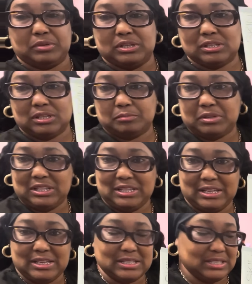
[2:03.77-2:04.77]
some of
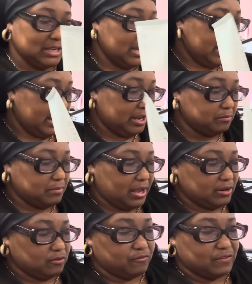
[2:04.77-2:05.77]
this. And
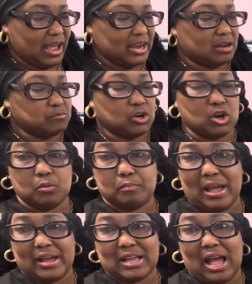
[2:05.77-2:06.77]
matter of fact, I'm gonna go back.